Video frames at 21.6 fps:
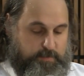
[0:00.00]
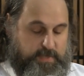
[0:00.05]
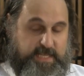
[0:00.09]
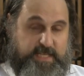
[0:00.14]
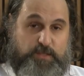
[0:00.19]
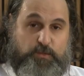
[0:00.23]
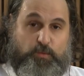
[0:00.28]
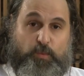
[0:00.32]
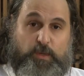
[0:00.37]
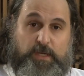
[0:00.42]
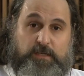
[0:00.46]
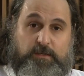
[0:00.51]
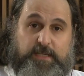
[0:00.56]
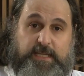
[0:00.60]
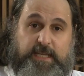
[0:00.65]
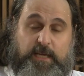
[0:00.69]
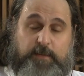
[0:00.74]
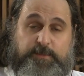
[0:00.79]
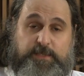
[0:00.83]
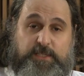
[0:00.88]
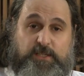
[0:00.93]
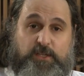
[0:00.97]
But his will
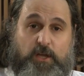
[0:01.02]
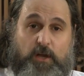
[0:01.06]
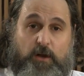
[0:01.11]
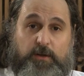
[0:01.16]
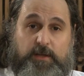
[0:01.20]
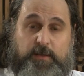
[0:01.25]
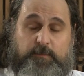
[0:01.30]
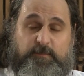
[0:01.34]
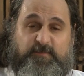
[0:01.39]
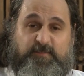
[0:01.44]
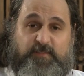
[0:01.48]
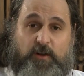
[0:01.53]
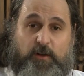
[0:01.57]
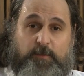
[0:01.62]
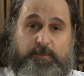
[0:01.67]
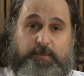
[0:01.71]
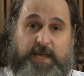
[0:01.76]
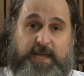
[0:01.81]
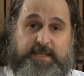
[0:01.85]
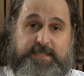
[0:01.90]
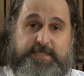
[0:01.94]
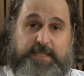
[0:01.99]
kept it going far
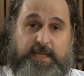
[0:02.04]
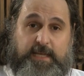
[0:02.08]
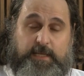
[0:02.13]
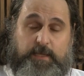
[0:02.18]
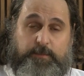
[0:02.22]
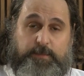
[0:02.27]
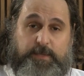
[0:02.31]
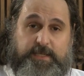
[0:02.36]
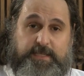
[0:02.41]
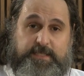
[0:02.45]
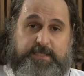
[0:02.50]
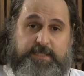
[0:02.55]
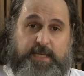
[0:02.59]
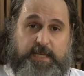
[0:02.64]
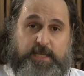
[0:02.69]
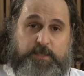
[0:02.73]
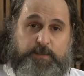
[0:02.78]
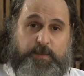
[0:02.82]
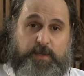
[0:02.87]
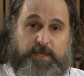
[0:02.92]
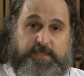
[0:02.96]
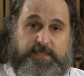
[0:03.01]
past anybody's
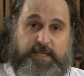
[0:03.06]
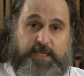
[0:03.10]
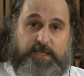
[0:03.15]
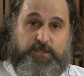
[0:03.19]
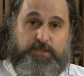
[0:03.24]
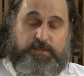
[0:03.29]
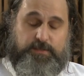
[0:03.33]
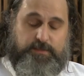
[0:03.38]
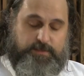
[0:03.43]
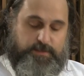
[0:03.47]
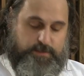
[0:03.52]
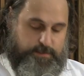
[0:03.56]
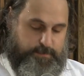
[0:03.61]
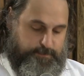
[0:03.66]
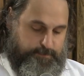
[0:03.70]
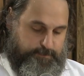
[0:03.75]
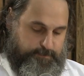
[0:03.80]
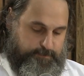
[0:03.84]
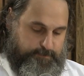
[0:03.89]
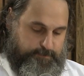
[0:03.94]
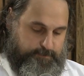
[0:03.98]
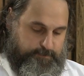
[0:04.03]
expectations.
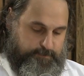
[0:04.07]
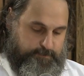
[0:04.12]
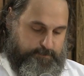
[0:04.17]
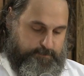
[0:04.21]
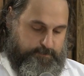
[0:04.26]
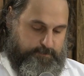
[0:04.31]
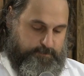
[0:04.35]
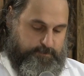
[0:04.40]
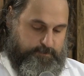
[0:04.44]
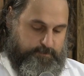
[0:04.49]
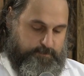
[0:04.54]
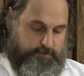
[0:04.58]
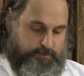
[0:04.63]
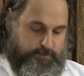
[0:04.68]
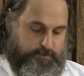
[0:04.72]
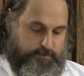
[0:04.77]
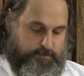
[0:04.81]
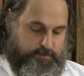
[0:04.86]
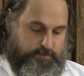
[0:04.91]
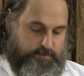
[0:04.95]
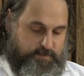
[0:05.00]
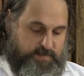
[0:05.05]

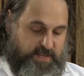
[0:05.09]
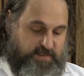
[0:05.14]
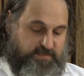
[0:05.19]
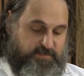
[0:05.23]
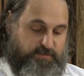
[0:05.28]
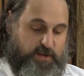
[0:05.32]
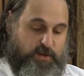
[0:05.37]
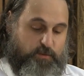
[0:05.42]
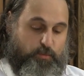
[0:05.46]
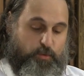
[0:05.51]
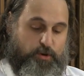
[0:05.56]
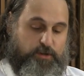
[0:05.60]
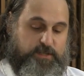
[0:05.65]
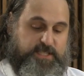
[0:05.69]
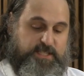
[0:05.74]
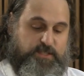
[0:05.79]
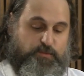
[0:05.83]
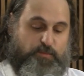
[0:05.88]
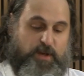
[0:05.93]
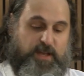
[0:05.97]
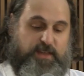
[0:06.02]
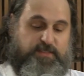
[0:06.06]
Now, Fred worked
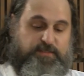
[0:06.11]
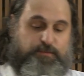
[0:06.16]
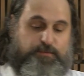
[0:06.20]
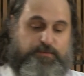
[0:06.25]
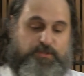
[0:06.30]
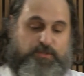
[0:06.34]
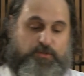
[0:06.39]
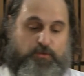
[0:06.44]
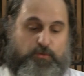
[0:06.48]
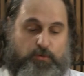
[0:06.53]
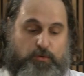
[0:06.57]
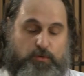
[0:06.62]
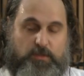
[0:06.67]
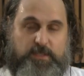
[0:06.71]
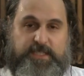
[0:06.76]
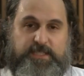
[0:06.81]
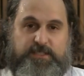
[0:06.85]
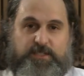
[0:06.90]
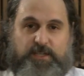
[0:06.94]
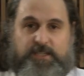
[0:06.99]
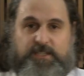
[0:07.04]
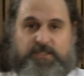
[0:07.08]
his way through school.
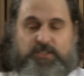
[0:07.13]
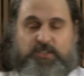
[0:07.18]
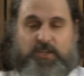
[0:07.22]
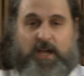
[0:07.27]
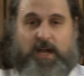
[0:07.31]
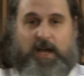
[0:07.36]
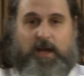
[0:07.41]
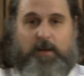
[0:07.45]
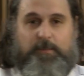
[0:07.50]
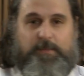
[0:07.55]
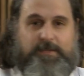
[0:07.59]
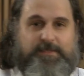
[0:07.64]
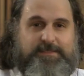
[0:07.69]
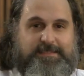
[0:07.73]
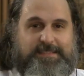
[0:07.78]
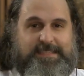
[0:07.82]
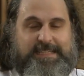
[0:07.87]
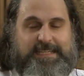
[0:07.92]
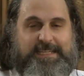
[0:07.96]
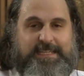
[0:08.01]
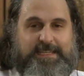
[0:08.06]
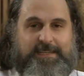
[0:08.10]
He took a job
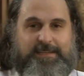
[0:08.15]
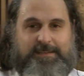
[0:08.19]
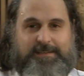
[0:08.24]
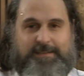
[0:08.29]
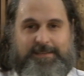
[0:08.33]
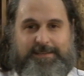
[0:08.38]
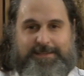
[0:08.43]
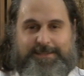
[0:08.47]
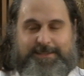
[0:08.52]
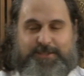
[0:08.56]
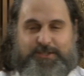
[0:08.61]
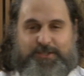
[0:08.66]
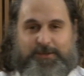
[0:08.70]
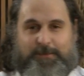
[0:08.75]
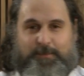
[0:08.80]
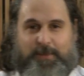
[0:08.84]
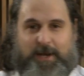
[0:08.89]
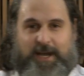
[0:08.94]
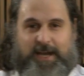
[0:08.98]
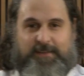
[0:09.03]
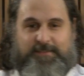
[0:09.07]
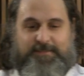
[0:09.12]
leading
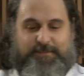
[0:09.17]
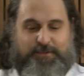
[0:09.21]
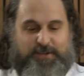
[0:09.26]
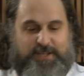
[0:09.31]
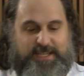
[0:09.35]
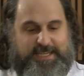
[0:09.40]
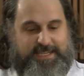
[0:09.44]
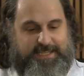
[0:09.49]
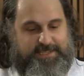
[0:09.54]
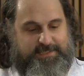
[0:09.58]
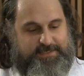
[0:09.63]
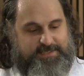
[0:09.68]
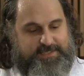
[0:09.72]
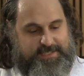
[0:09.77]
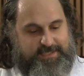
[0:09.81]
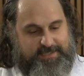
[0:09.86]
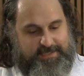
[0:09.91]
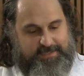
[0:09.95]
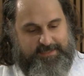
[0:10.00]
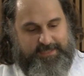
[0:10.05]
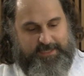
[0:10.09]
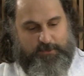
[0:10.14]
Shabbat for kids
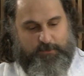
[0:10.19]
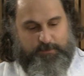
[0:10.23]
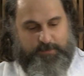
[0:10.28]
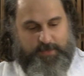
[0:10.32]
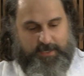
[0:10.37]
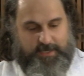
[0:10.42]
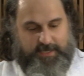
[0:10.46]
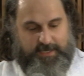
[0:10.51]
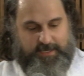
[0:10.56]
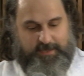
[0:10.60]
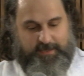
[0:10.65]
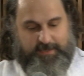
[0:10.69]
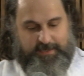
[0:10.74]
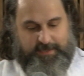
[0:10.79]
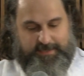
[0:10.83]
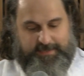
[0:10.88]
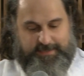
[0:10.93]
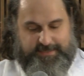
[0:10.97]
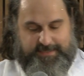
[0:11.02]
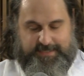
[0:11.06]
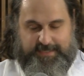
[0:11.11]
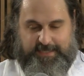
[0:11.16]
at a nearby
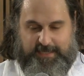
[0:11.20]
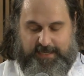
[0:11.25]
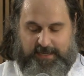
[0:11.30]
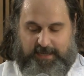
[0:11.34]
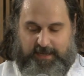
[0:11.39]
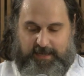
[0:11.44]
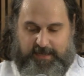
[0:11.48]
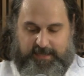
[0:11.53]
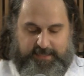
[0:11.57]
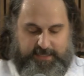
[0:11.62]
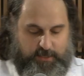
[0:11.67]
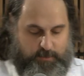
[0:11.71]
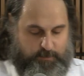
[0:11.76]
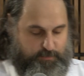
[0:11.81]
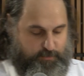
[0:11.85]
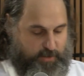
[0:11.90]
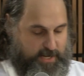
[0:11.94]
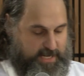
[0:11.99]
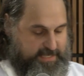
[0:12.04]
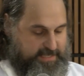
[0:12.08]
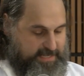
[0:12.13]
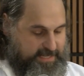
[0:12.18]
synagogue near
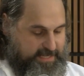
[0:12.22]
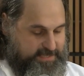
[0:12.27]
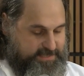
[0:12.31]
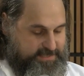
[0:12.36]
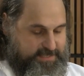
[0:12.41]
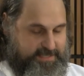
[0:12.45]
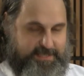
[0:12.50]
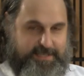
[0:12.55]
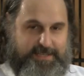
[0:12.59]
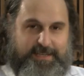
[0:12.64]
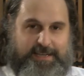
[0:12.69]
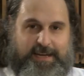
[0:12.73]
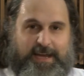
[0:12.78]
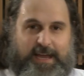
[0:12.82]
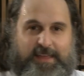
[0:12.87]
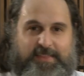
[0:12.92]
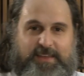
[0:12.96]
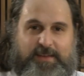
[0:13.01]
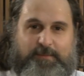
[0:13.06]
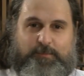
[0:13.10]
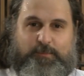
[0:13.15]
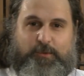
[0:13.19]
Brandeis.
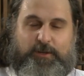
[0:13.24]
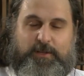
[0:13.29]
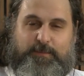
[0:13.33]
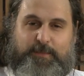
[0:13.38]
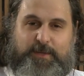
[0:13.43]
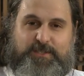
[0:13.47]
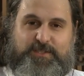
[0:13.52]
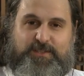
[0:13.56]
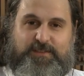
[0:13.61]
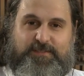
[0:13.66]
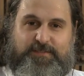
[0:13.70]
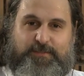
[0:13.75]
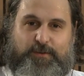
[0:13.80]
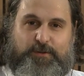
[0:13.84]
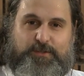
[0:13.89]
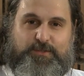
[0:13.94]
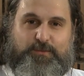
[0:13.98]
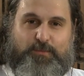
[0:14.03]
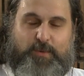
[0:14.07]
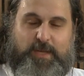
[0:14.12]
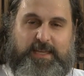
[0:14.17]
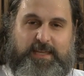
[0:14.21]
I think pretty much the
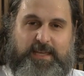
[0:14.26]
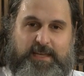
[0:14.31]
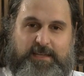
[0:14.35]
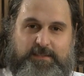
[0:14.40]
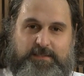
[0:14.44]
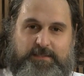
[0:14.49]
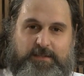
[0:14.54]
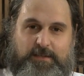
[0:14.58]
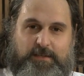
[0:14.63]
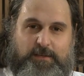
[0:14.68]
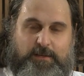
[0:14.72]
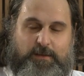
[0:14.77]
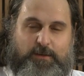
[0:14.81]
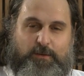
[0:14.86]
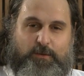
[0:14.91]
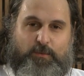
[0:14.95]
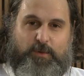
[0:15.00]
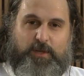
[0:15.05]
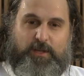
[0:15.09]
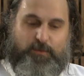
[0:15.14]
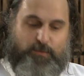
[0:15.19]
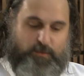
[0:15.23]
first weekend
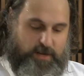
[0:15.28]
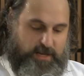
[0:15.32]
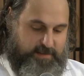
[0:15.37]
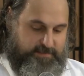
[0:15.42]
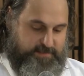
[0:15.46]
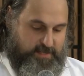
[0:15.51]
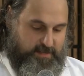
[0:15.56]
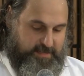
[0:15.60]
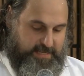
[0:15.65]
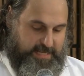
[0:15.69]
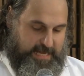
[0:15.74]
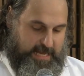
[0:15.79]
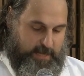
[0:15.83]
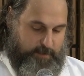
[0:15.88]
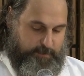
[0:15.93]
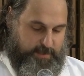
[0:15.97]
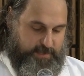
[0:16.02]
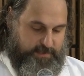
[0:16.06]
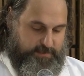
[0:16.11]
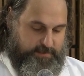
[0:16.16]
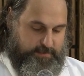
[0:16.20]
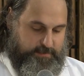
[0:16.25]
we arrived on
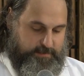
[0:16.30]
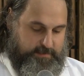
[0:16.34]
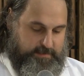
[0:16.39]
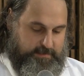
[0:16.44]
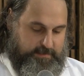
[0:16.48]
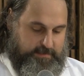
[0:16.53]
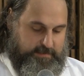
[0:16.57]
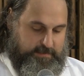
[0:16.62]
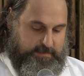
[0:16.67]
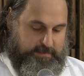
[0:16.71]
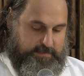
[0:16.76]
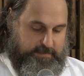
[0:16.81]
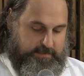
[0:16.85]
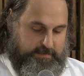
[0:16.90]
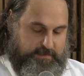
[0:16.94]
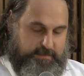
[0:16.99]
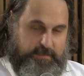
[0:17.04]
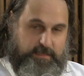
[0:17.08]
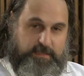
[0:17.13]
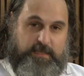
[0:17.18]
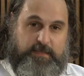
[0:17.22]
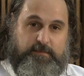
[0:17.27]
campus.
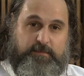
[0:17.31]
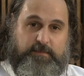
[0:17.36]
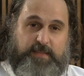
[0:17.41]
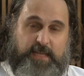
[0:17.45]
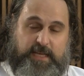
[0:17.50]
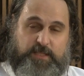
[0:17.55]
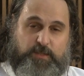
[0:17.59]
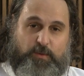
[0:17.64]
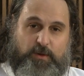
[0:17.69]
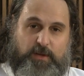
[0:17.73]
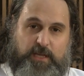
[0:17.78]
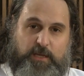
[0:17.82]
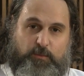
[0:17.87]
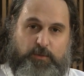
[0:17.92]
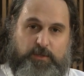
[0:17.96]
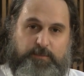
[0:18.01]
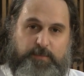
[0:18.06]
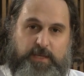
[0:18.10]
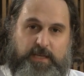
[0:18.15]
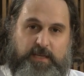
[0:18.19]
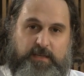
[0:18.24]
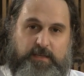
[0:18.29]
And that's where he
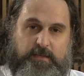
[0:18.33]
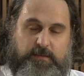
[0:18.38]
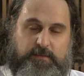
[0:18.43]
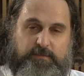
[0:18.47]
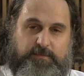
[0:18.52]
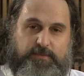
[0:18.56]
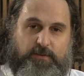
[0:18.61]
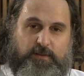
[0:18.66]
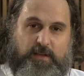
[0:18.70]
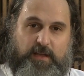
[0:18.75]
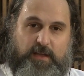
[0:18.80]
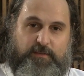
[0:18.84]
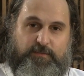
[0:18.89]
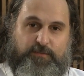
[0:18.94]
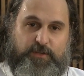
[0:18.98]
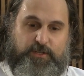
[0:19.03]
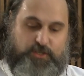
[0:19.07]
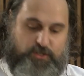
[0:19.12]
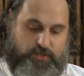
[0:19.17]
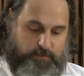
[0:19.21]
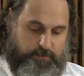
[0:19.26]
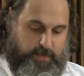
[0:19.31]
would be for
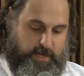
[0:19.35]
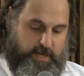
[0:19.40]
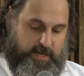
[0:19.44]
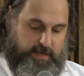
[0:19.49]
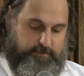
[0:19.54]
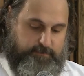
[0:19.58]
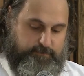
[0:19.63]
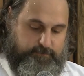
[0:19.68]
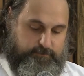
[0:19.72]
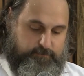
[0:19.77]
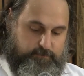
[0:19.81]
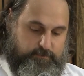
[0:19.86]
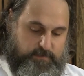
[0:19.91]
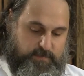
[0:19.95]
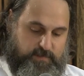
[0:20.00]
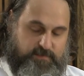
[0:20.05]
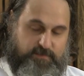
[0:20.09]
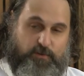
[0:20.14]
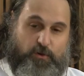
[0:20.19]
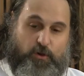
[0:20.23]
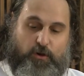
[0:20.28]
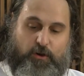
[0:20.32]
every Shabbat,
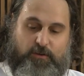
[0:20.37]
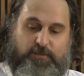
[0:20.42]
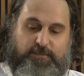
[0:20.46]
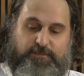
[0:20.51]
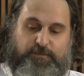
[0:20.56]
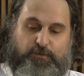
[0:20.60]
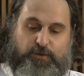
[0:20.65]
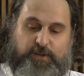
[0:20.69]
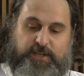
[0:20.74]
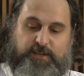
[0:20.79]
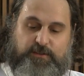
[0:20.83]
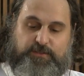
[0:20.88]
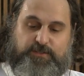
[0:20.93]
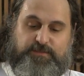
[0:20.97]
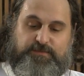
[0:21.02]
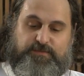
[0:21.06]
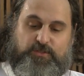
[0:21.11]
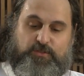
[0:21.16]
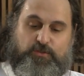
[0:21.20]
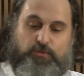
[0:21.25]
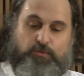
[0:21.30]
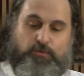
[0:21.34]
for all 4 years
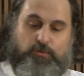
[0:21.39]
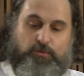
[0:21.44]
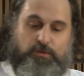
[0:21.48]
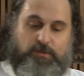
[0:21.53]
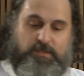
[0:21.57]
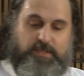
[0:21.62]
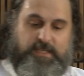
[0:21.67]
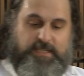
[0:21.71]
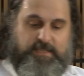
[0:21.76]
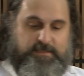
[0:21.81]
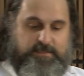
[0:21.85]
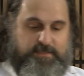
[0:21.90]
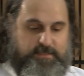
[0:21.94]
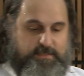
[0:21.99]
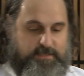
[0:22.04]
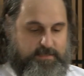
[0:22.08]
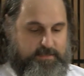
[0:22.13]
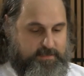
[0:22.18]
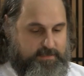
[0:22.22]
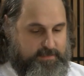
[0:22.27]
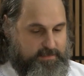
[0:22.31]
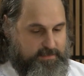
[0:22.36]
of school,
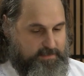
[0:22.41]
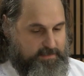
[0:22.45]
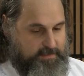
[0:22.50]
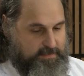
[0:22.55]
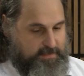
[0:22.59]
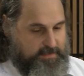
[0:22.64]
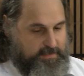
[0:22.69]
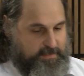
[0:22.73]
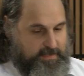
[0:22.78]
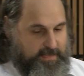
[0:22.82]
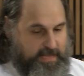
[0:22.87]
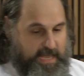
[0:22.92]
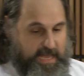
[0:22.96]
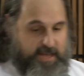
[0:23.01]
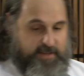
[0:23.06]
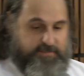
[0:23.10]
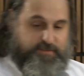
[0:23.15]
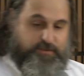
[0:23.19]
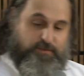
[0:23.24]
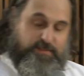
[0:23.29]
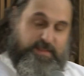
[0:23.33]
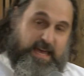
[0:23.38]
and
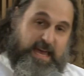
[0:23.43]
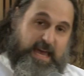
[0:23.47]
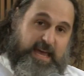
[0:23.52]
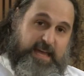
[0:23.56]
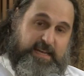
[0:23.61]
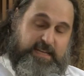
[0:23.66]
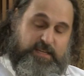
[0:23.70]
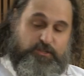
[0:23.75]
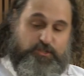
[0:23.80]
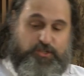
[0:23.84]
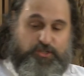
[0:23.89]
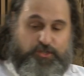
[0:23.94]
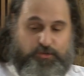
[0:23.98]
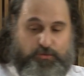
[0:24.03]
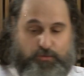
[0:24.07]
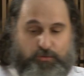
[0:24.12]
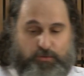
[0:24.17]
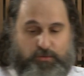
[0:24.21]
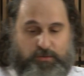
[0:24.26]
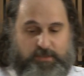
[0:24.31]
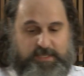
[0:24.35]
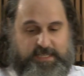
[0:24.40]
after that in
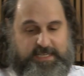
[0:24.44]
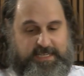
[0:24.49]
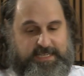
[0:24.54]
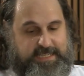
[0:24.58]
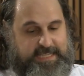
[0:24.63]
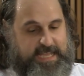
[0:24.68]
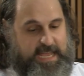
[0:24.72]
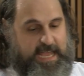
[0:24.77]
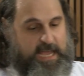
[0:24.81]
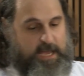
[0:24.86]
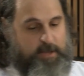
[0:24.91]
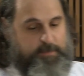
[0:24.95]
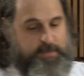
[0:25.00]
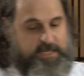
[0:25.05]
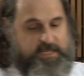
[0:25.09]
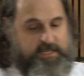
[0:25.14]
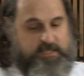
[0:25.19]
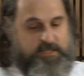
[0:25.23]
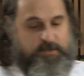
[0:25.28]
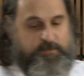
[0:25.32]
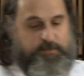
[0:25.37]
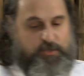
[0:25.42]
shul and in camp and
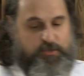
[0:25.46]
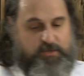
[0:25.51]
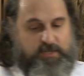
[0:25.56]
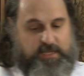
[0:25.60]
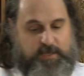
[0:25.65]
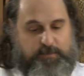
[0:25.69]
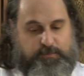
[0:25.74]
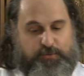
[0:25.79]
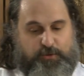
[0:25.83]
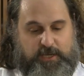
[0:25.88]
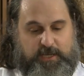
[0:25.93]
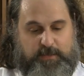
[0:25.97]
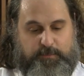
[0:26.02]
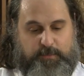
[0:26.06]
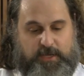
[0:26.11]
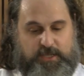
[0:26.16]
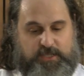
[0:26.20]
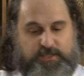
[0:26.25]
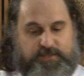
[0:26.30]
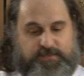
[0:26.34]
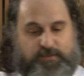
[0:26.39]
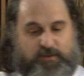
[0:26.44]
in community, pretty
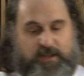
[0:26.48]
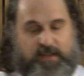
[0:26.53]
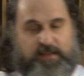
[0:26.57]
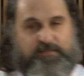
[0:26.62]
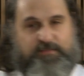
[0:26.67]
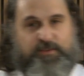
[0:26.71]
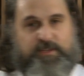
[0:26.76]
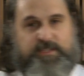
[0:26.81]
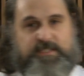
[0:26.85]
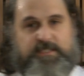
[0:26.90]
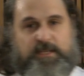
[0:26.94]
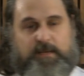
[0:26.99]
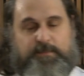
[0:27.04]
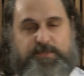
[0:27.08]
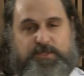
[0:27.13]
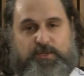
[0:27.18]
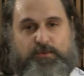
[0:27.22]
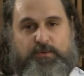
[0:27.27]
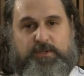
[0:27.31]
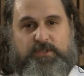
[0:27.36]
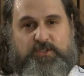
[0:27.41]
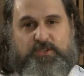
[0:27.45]
much for every
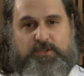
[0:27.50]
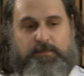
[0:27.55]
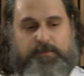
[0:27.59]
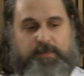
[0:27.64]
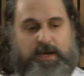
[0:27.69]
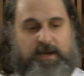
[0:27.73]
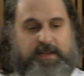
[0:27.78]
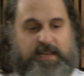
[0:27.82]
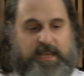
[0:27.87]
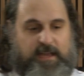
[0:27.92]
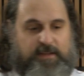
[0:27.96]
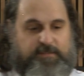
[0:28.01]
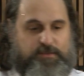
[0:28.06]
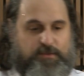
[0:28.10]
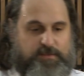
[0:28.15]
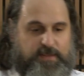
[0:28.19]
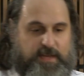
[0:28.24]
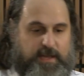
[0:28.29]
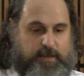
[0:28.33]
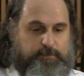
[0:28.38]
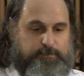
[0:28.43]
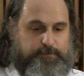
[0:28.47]
subsequent Shabbat after
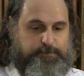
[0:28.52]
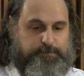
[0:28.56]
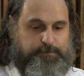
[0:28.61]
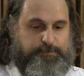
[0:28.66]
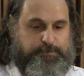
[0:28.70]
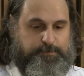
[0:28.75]
that.